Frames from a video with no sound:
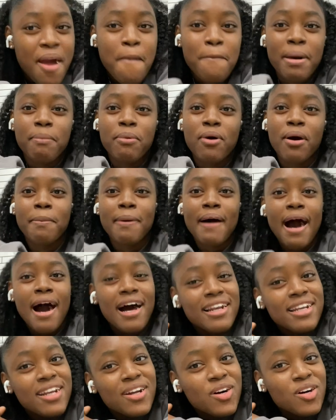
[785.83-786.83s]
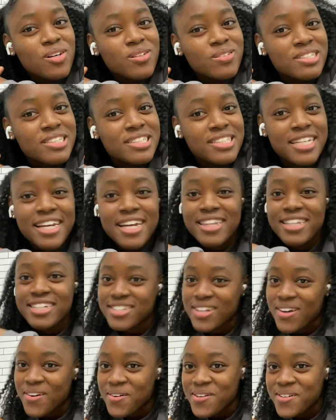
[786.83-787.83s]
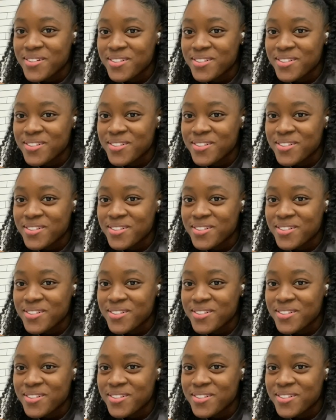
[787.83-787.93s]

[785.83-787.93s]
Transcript: My boy Paolo singing the song.